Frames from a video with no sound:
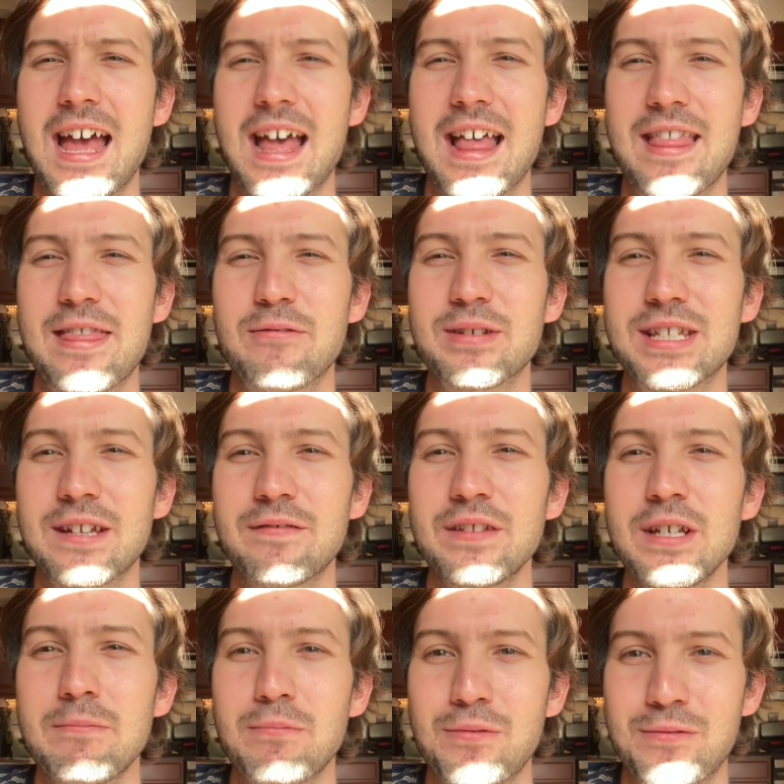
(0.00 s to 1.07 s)
There was
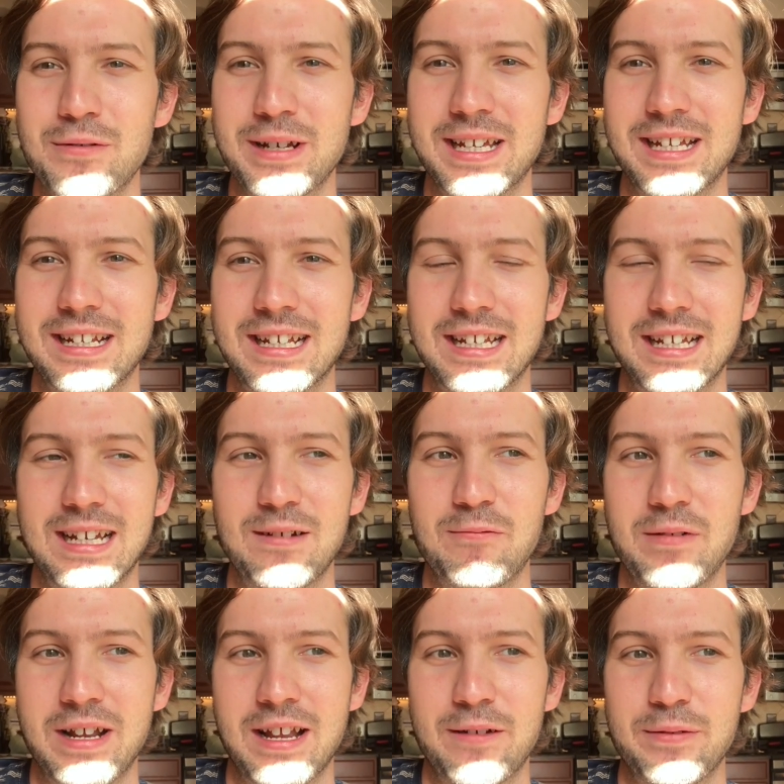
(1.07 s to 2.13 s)
definitely a point
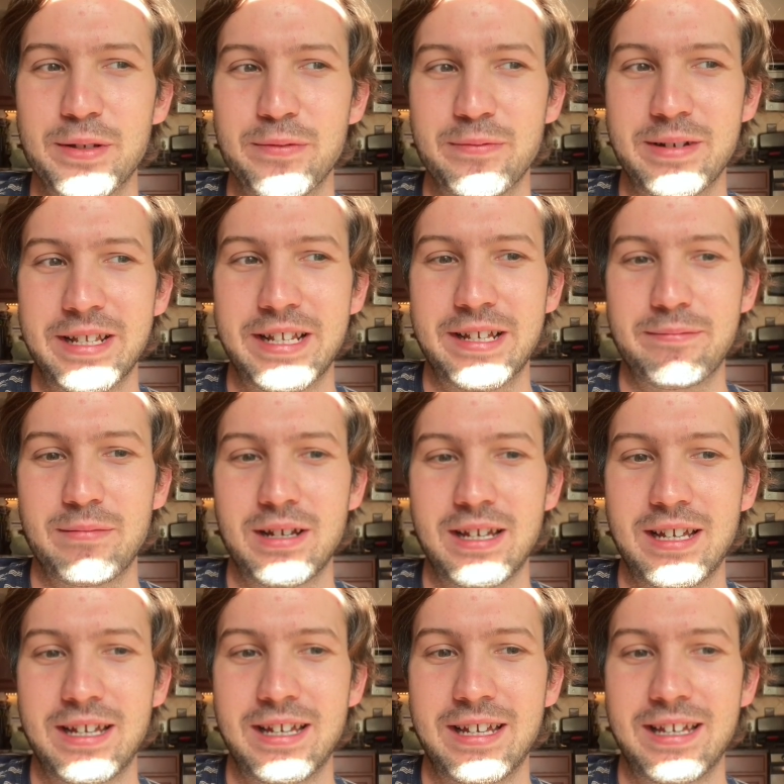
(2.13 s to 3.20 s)
when I was reading
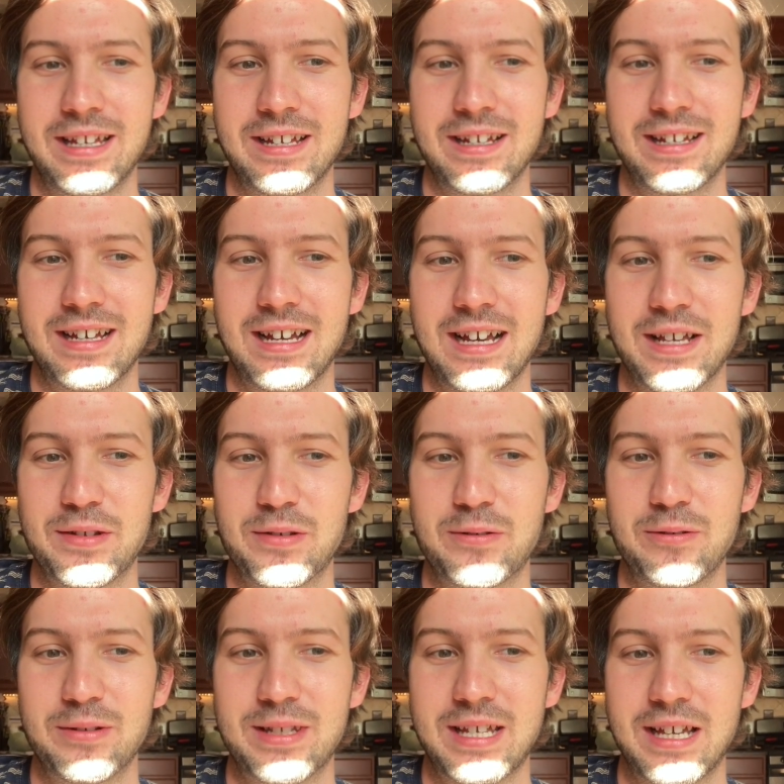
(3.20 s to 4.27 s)
my high
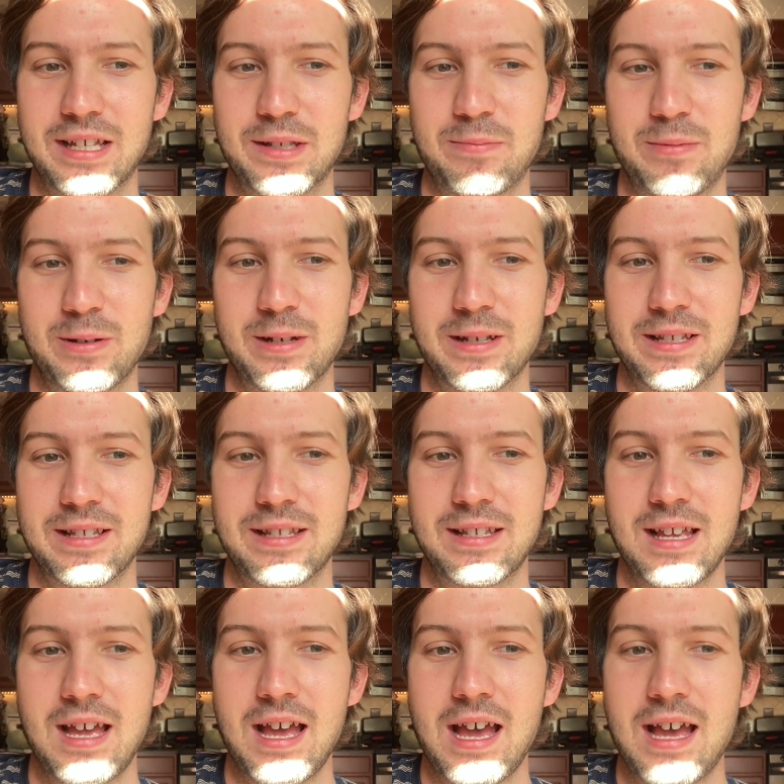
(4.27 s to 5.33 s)
school textbooks
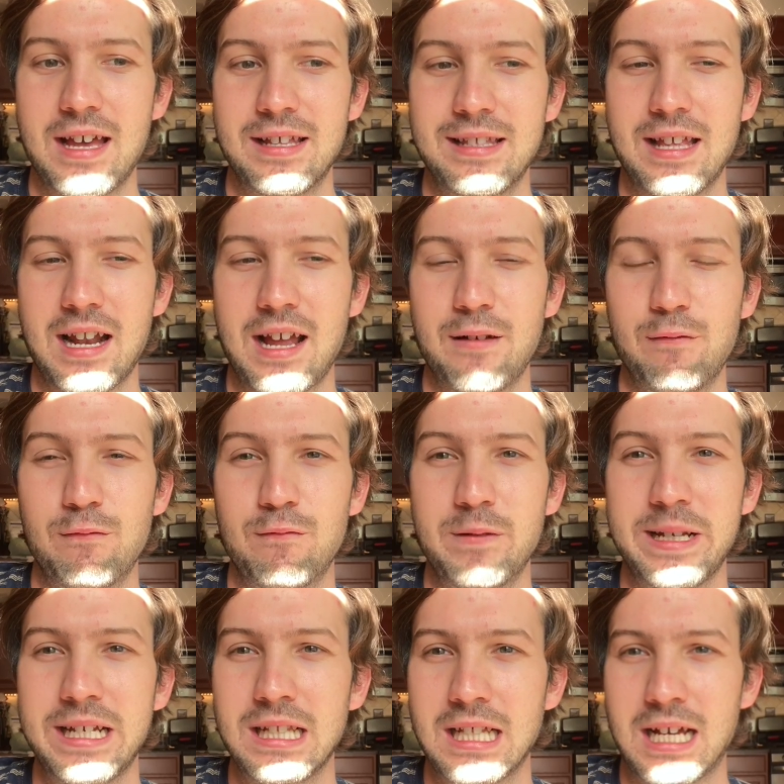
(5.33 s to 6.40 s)
that I
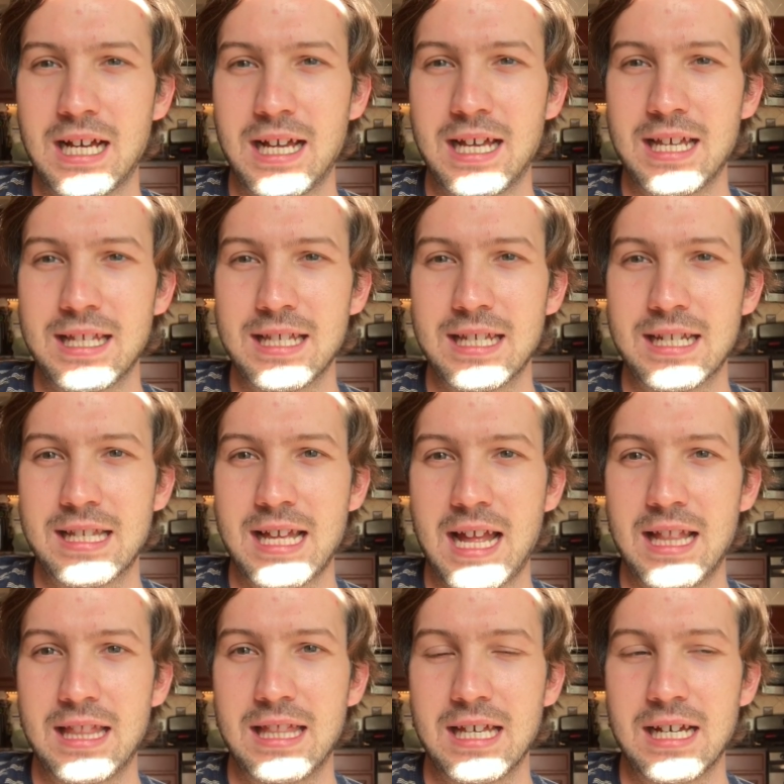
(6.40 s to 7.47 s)
realized
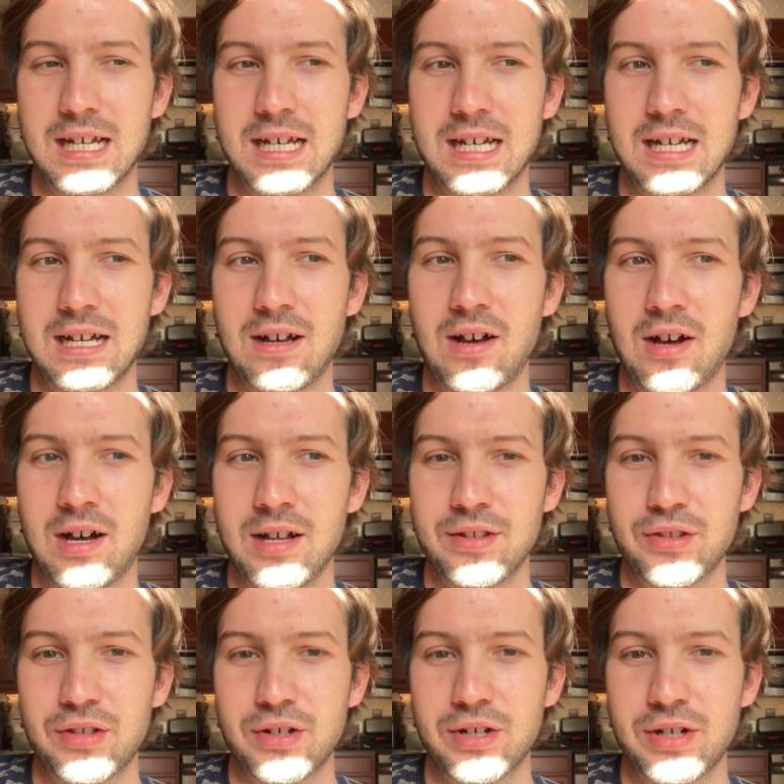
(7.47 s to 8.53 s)
that the
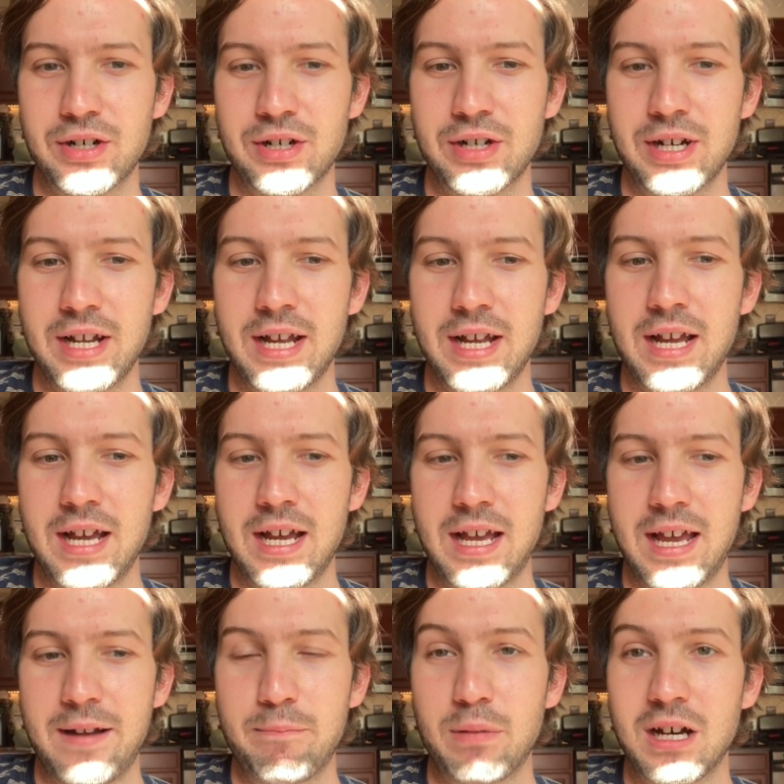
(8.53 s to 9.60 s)
author
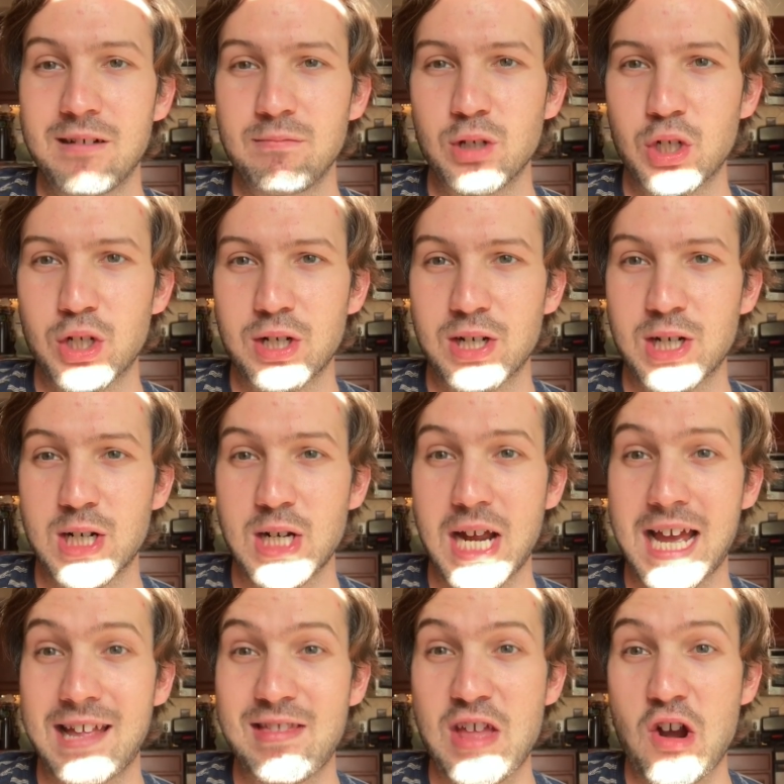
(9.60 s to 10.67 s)
and publisher
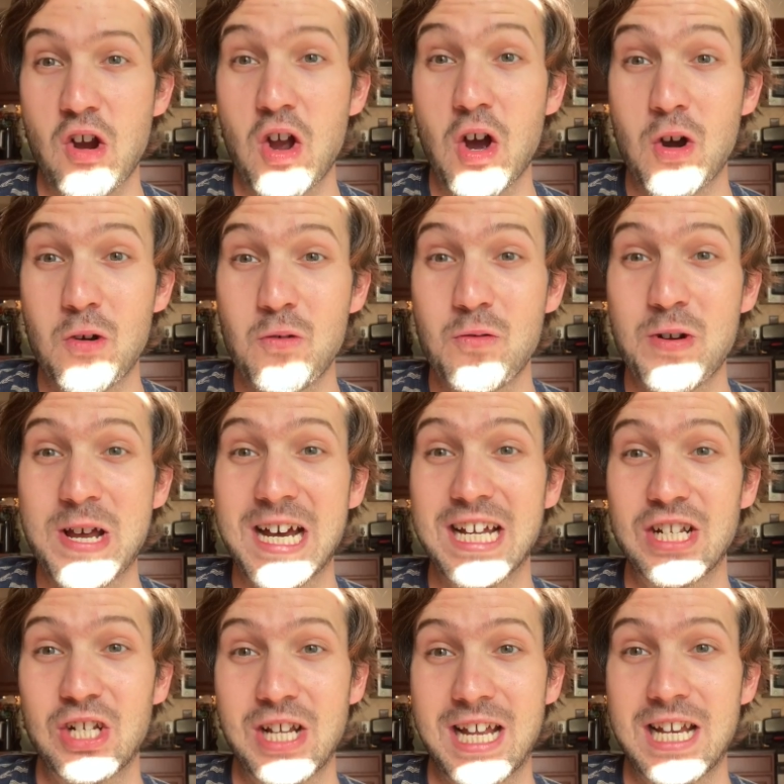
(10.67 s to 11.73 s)
had their own
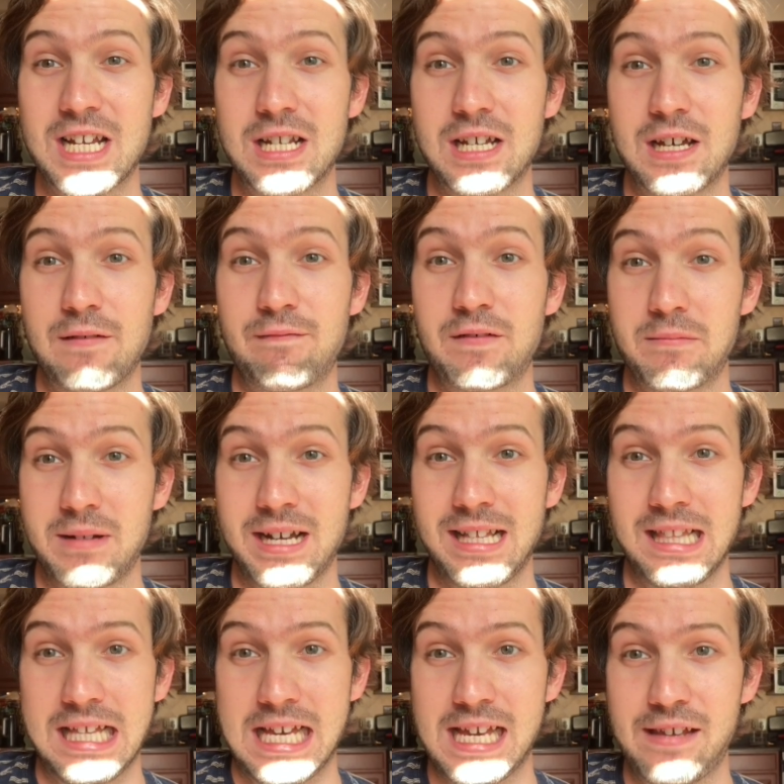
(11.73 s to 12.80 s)
agenda for my
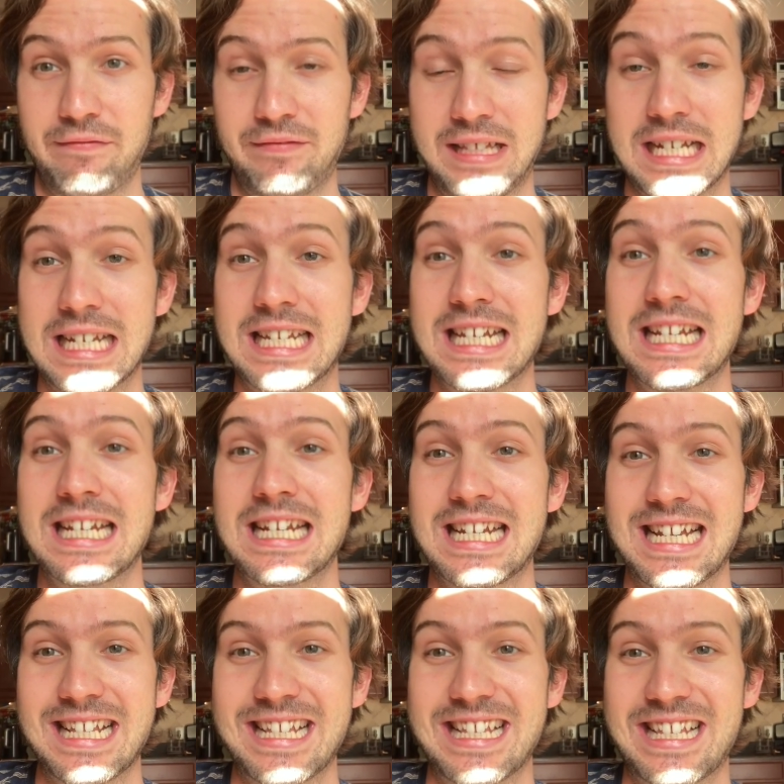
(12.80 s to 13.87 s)
life that didn't
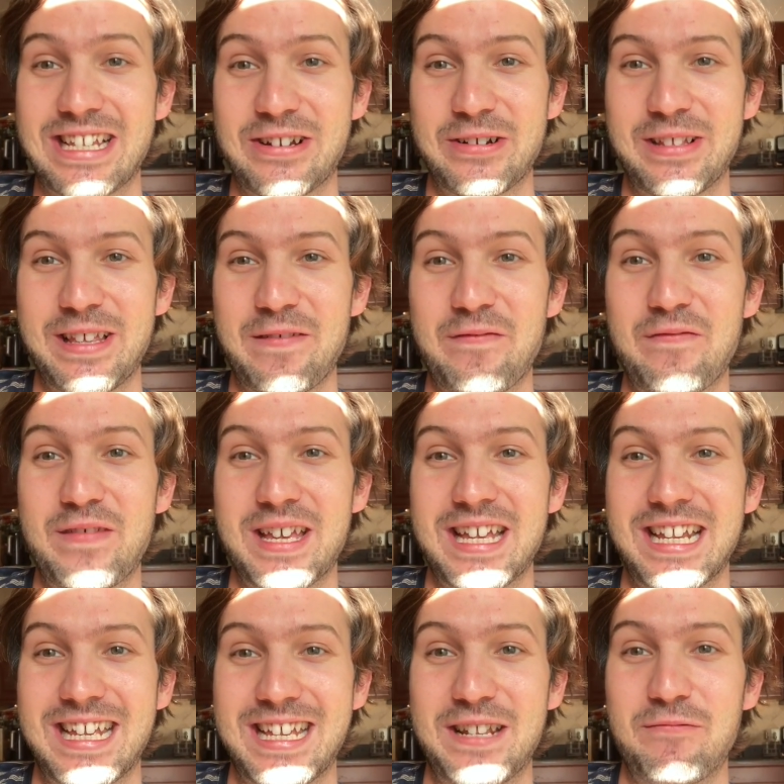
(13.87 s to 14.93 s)
necessarily fit
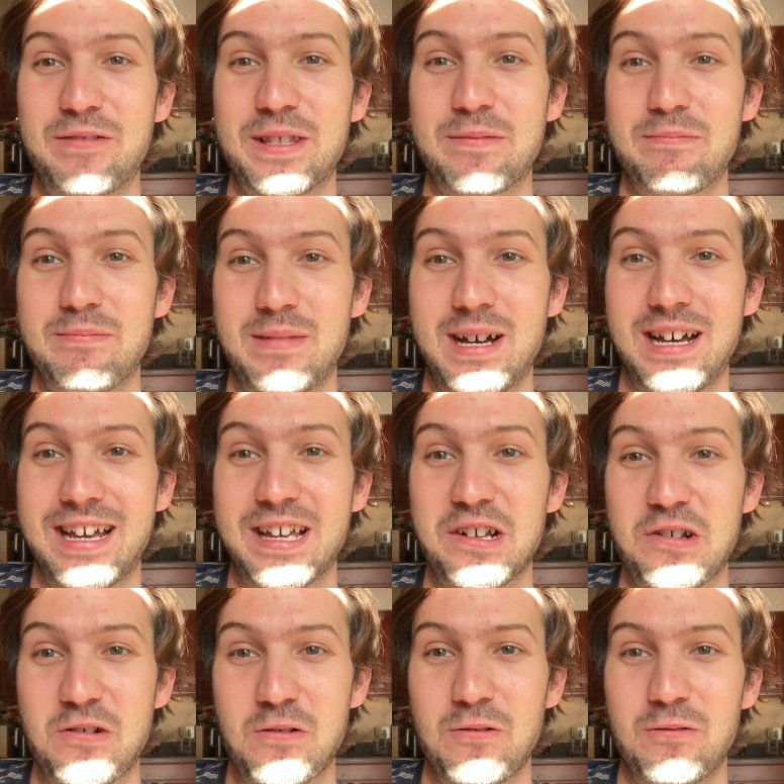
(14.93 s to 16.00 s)
in with my
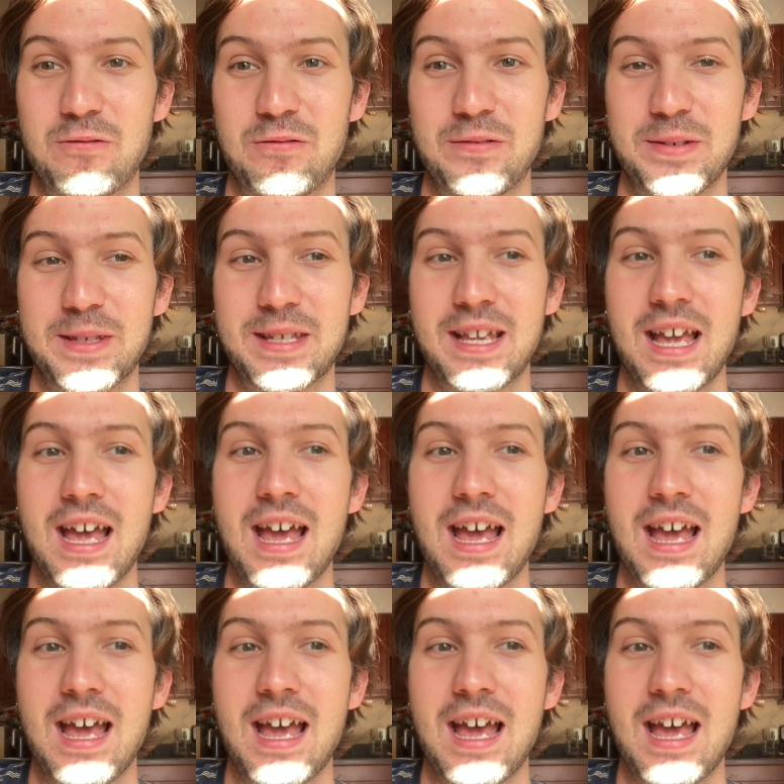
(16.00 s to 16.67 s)
goals.